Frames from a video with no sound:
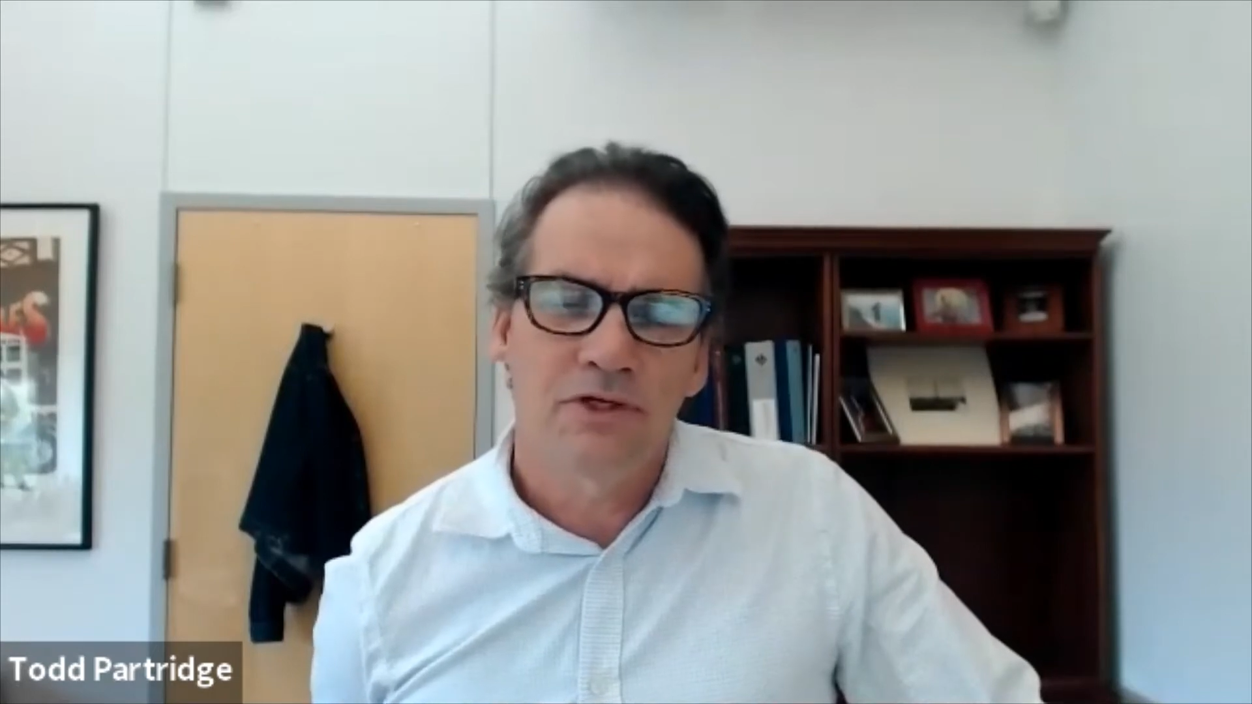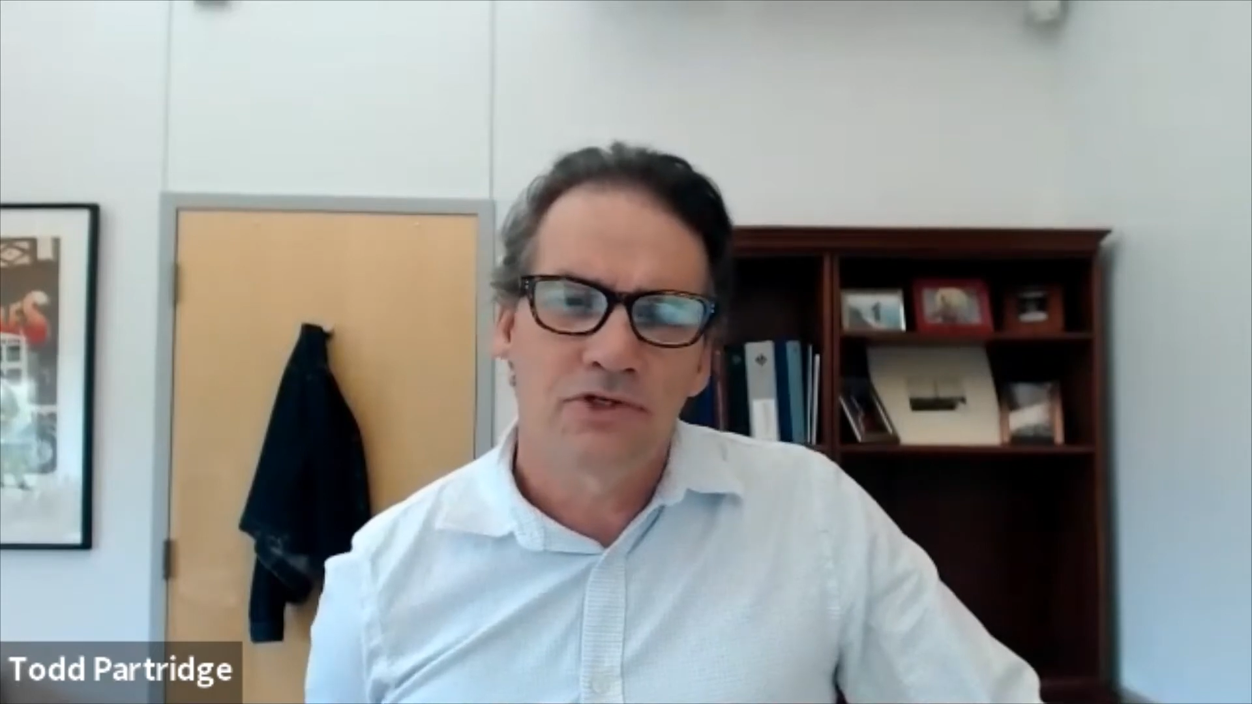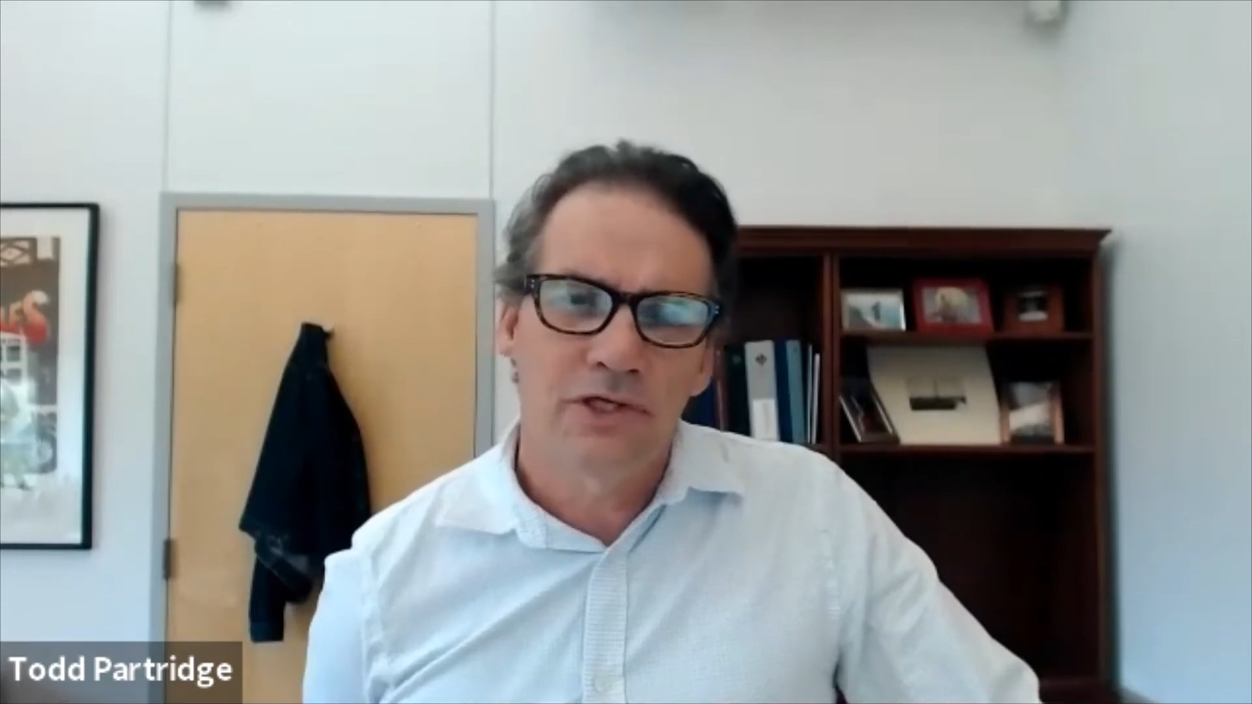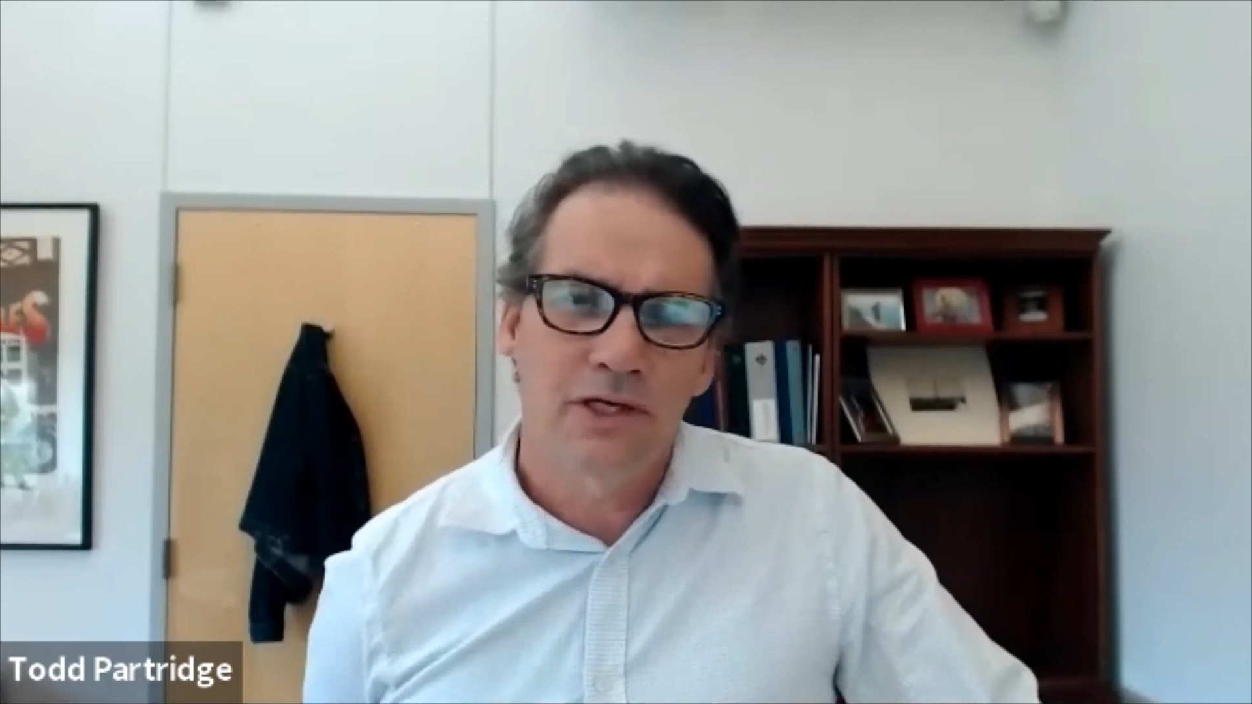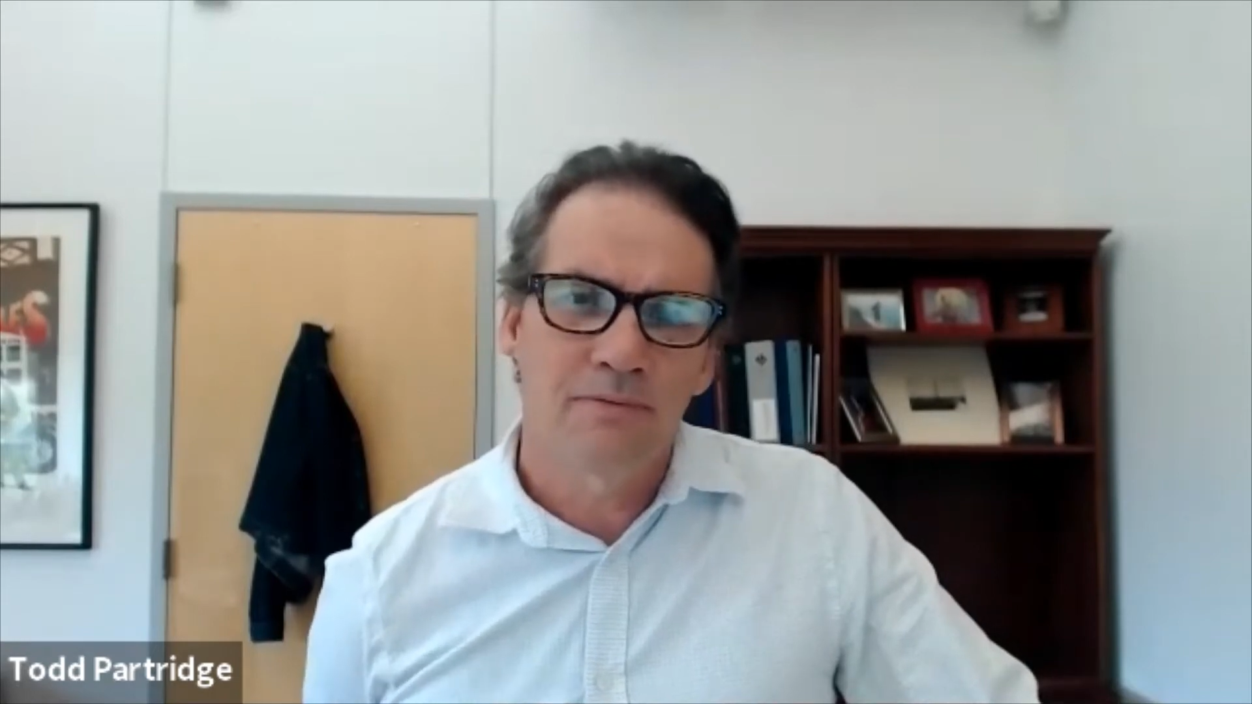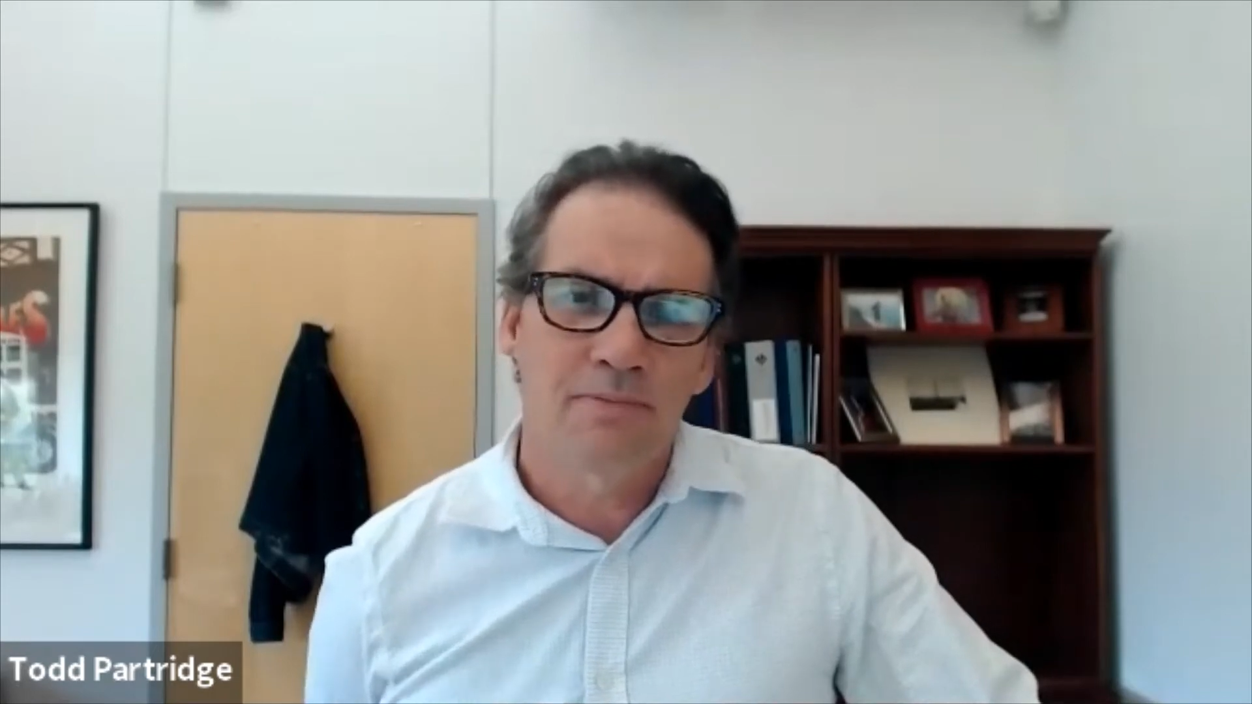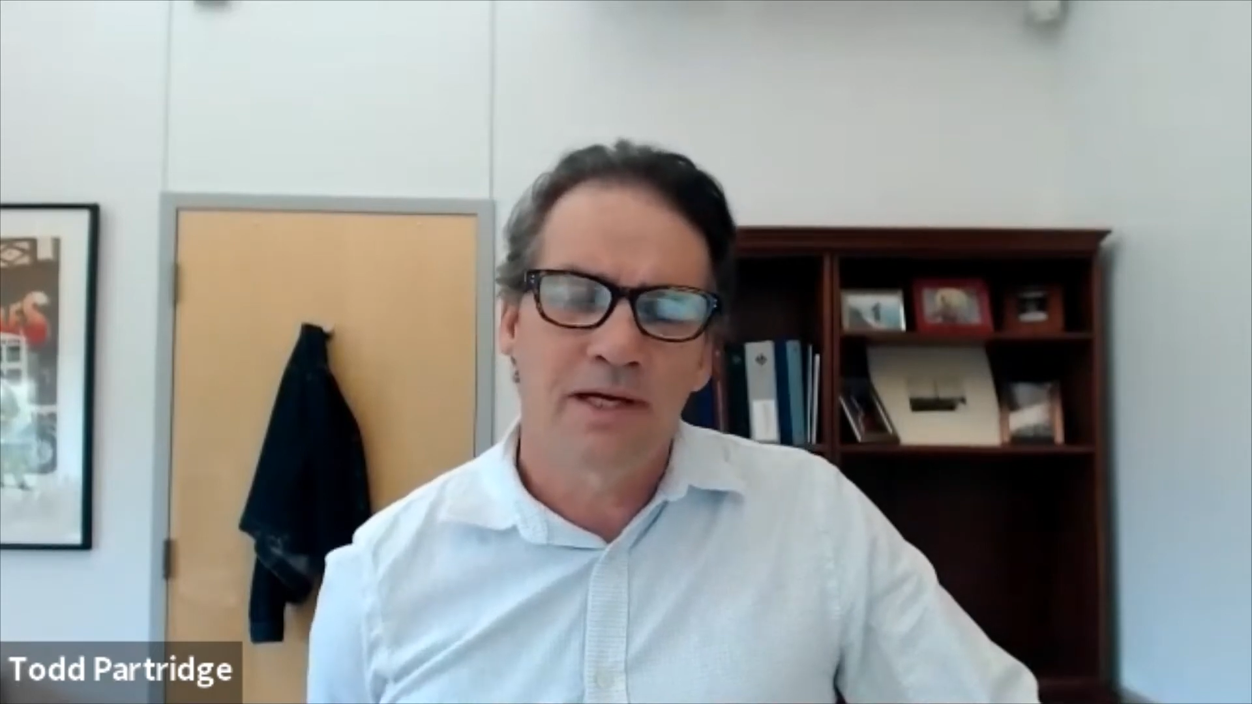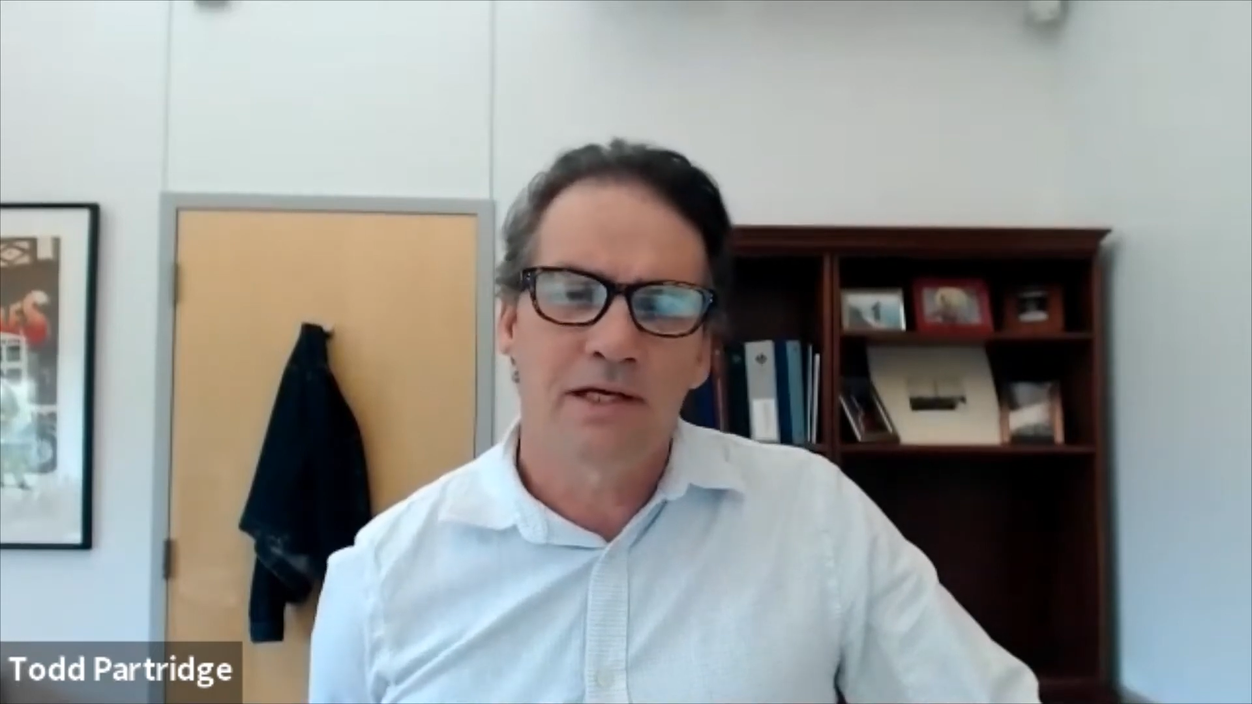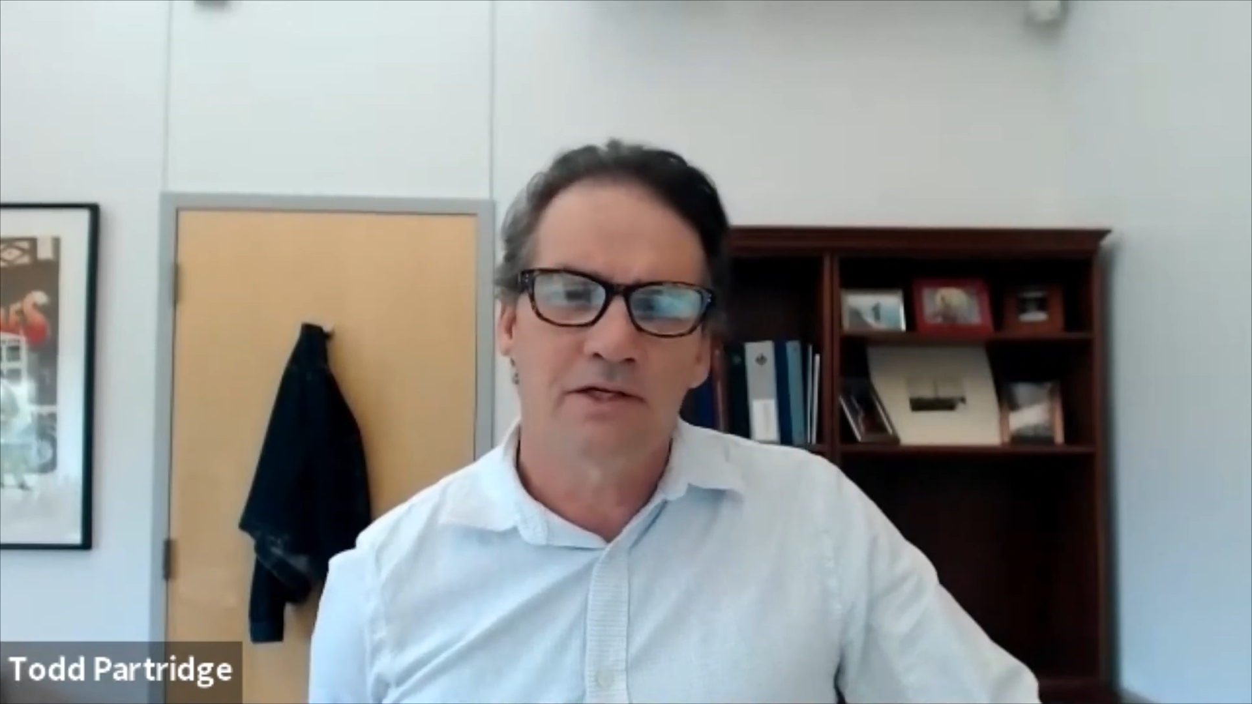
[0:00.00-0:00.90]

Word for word: initiated by